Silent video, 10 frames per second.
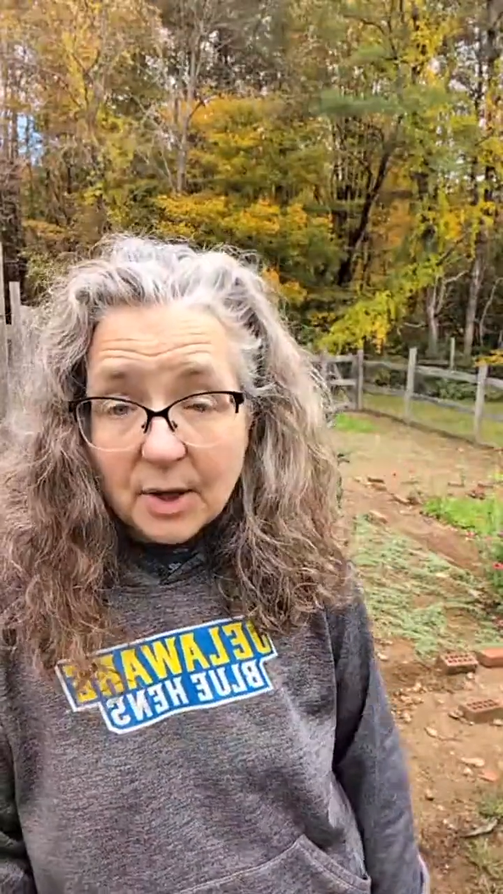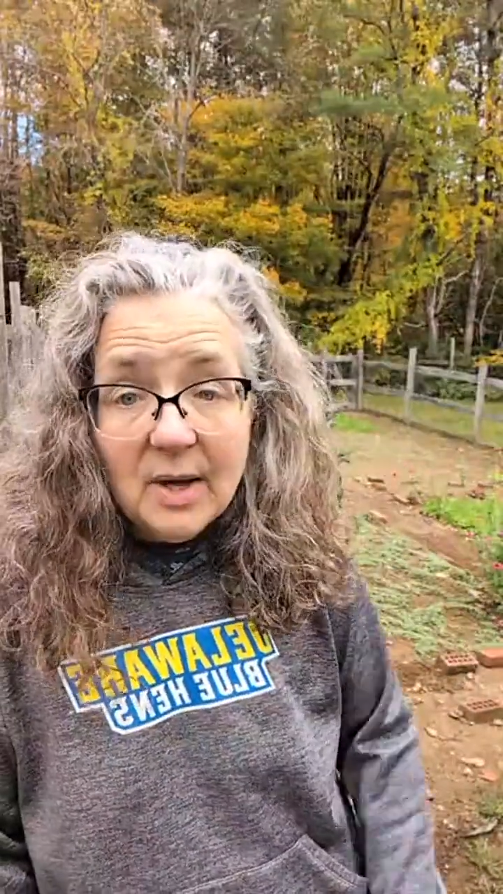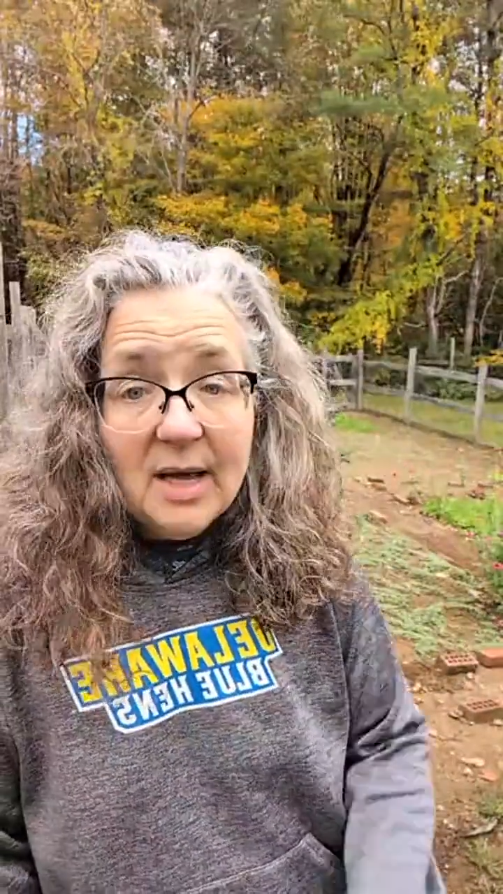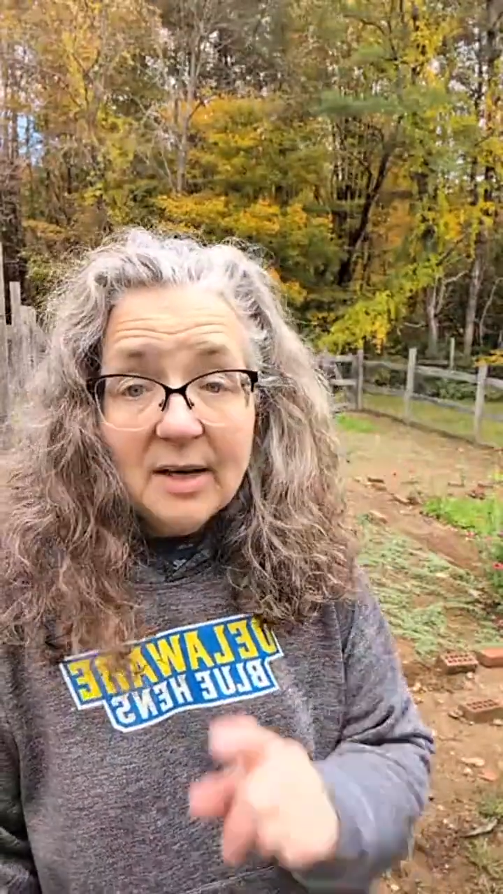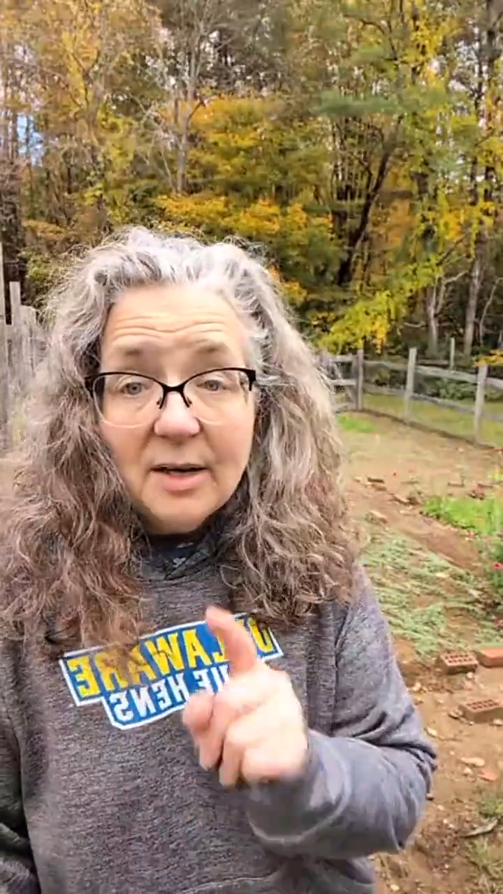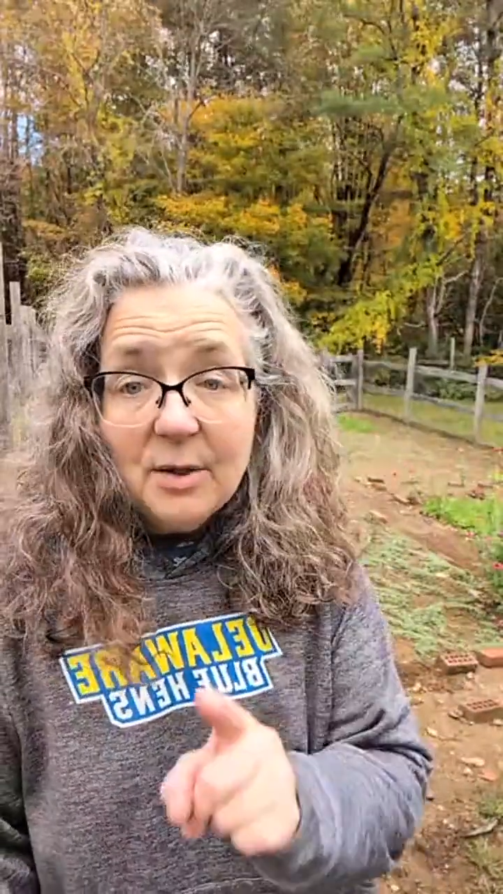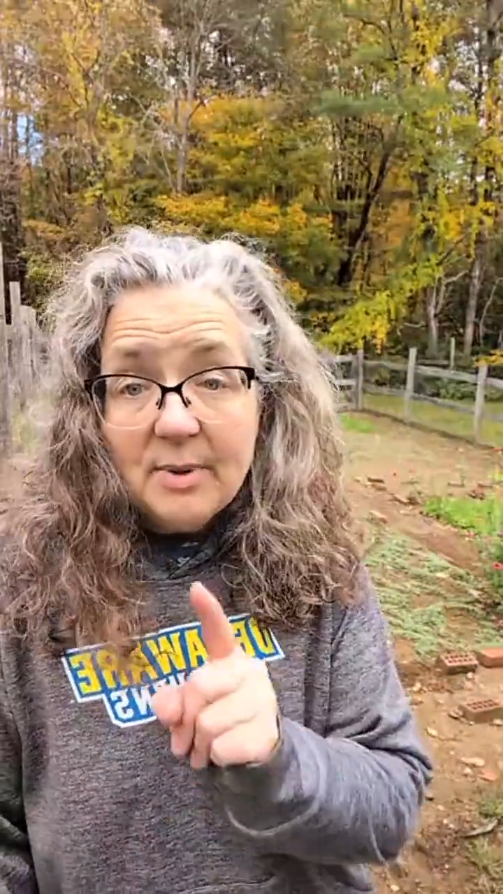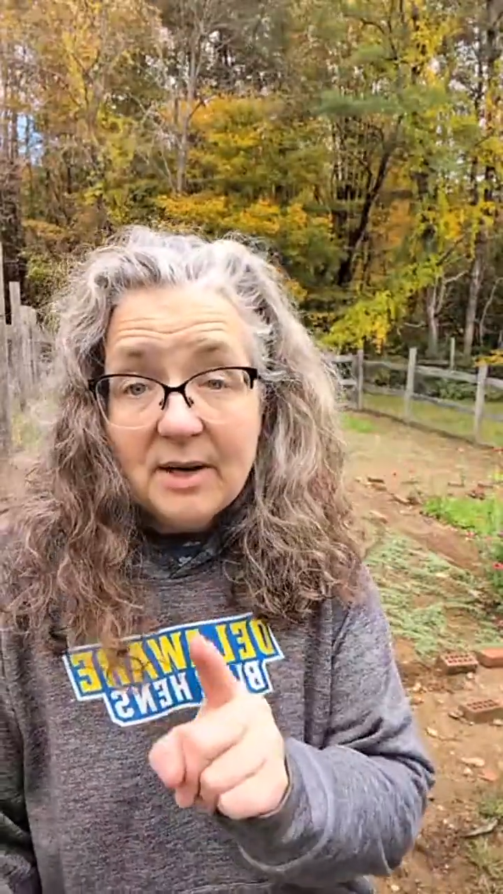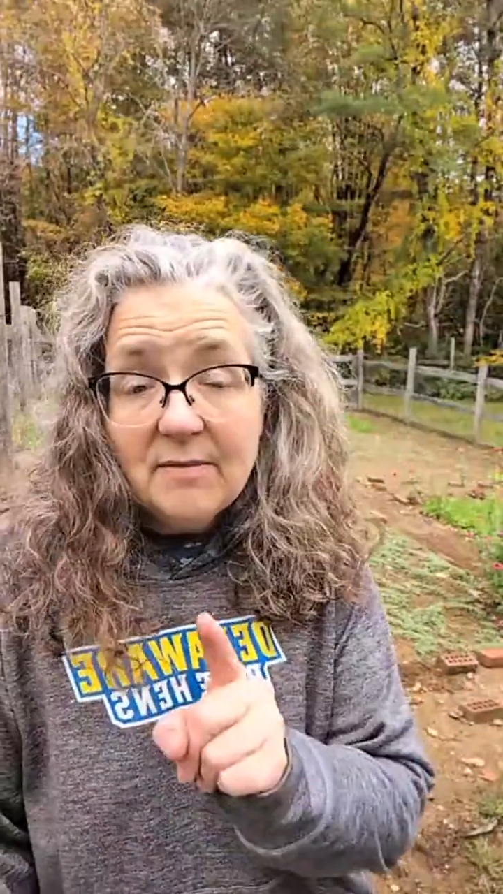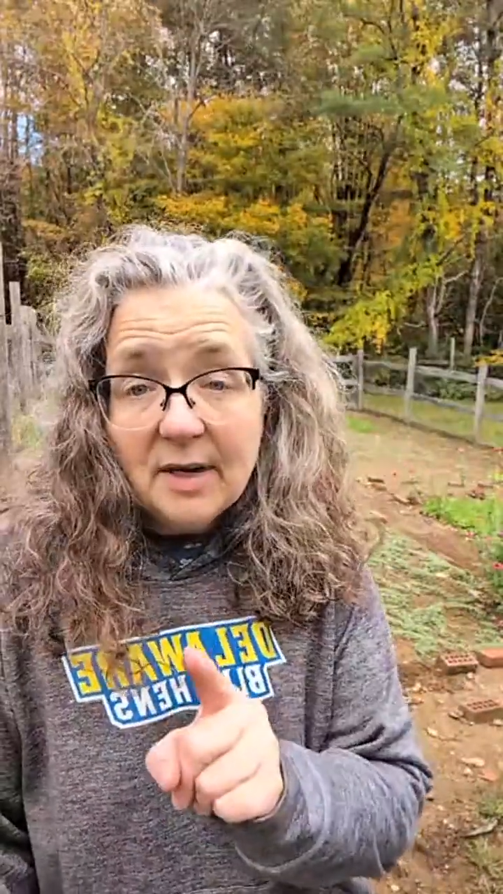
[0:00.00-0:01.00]
Also,
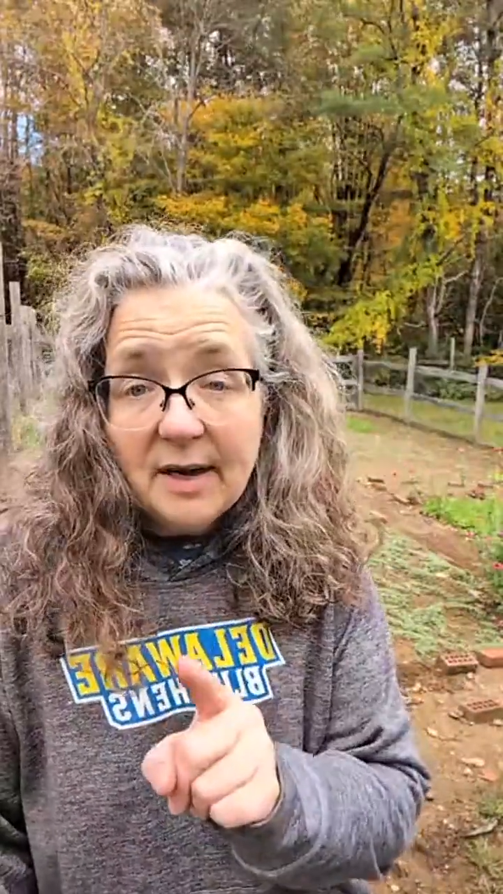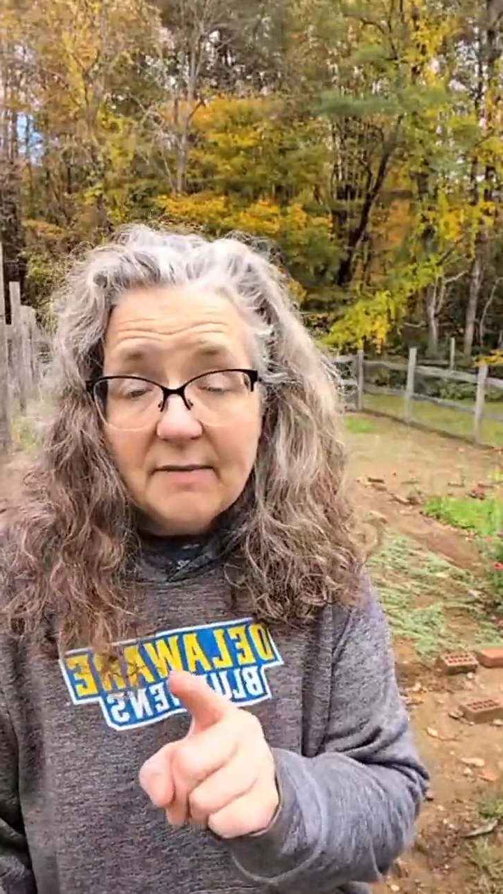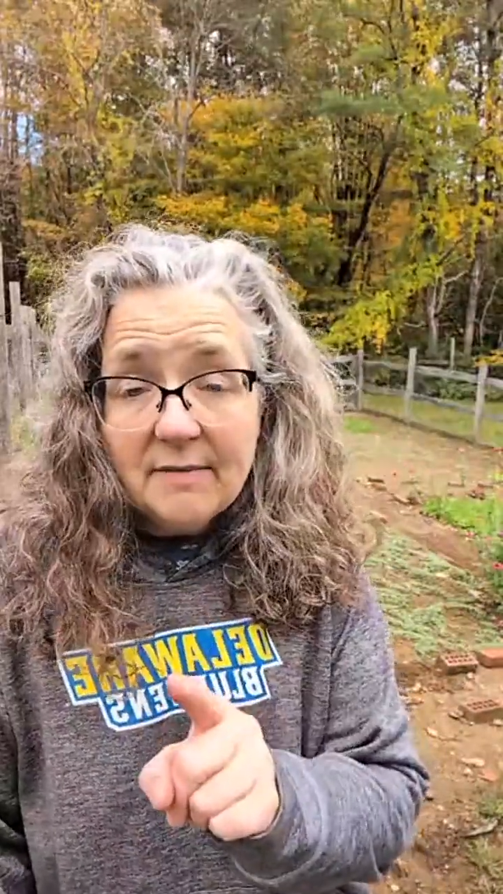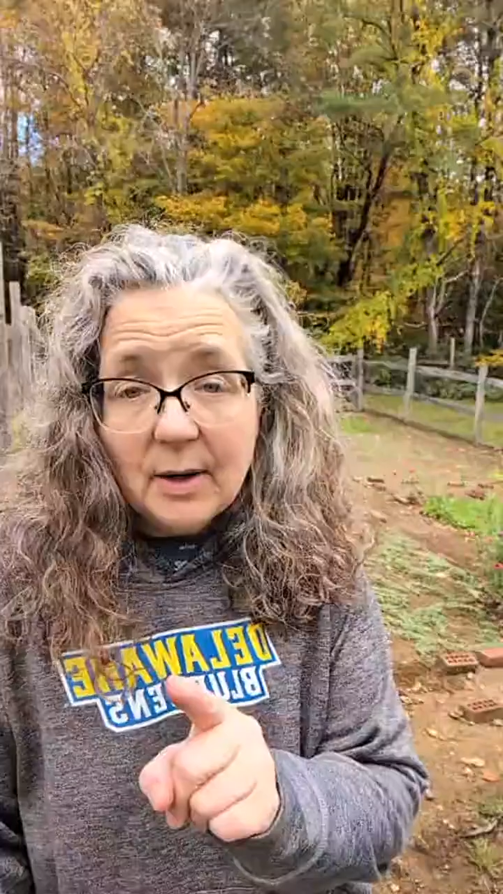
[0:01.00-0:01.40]
another benefit